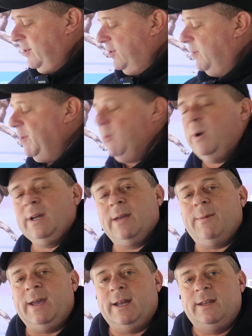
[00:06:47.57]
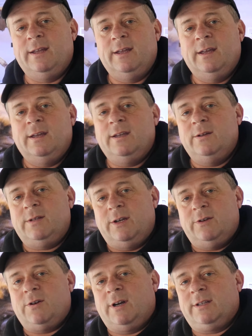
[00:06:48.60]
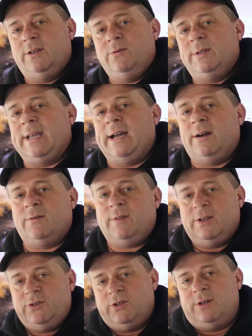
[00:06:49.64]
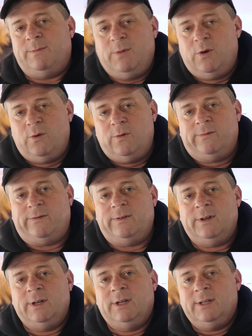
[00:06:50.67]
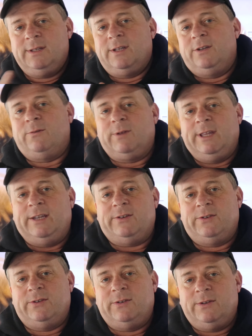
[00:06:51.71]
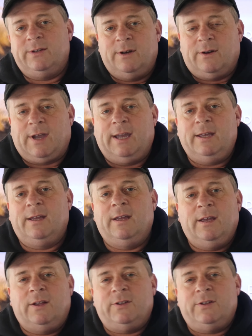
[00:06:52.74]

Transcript: Should be one command. You tell your dog to do a down, they shouldn't move till you release, okay?